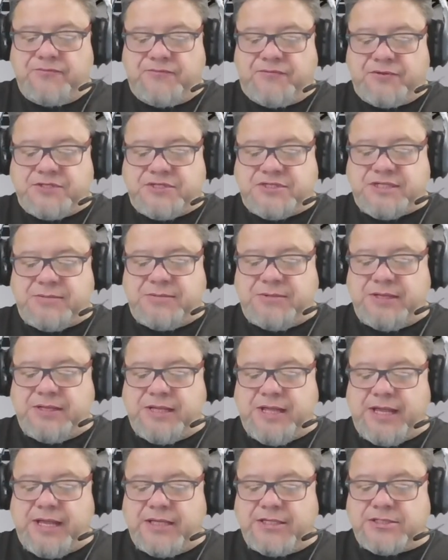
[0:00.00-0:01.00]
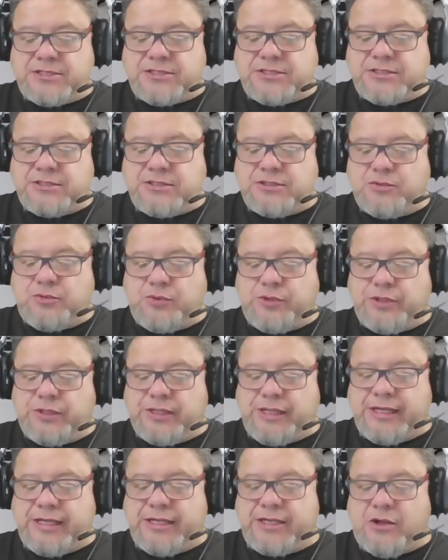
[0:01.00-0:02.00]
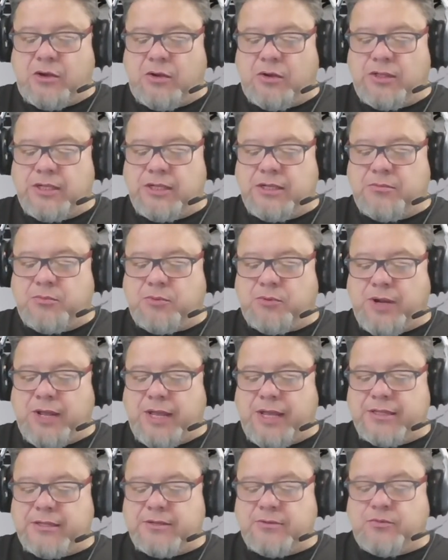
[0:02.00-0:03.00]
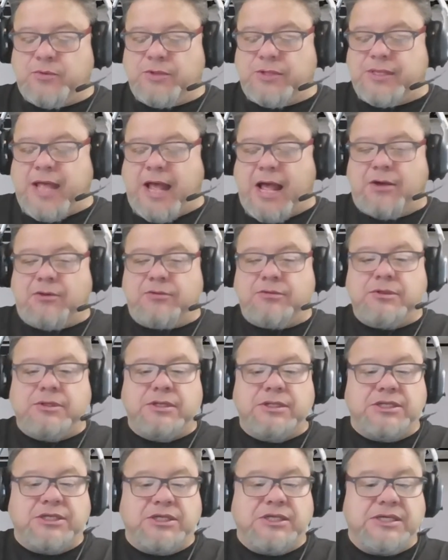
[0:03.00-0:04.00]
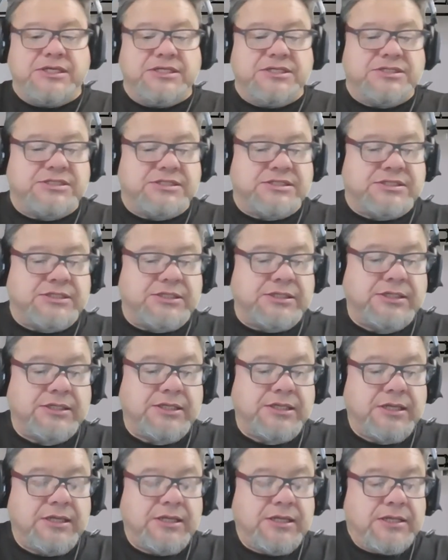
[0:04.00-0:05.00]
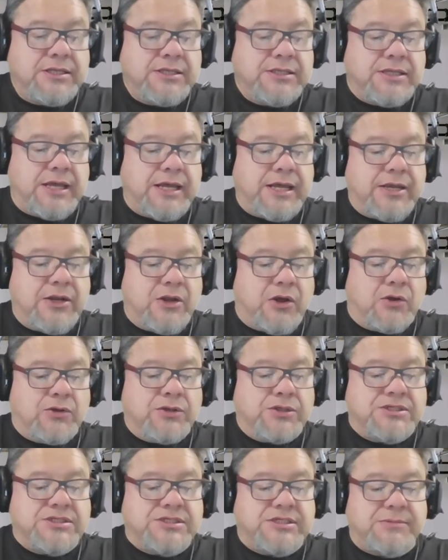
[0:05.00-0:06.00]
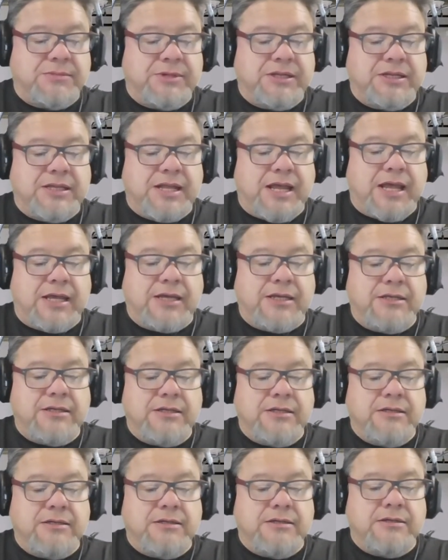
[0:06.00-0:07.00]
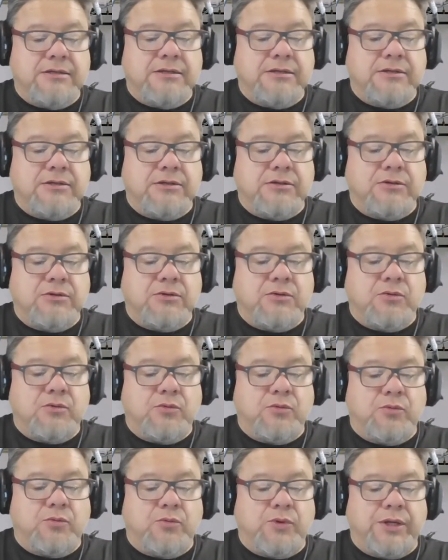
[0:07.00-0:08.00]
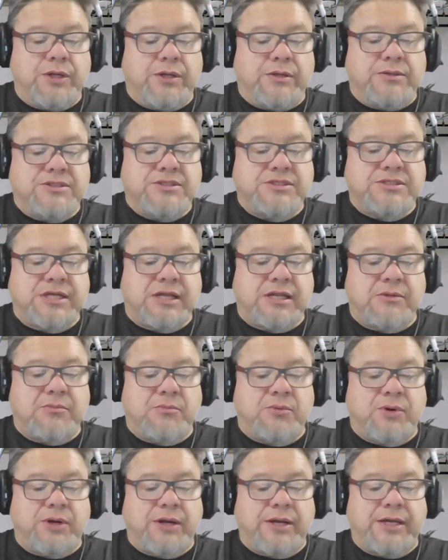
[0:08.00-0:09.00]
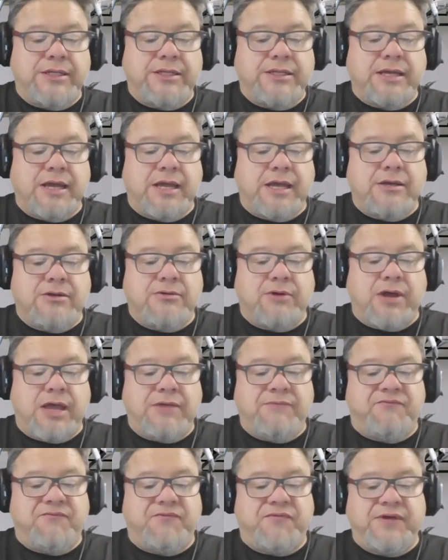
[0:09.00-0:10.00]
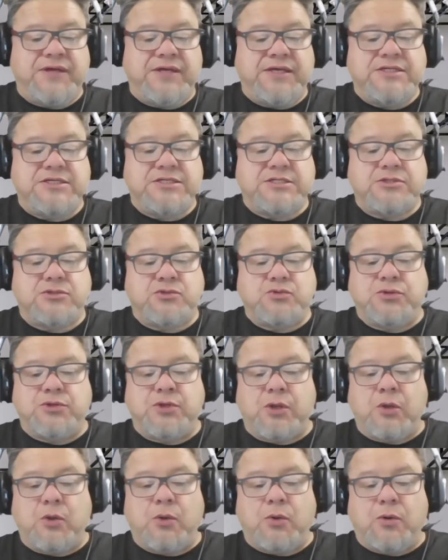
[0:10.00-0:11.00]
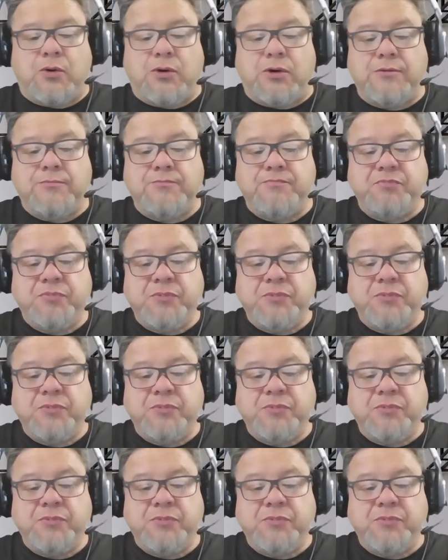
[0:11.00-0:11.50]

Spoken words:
For 7 days you will eat only bread without yeast. Then on the seventh day you will celebrate a great feast to the Lord.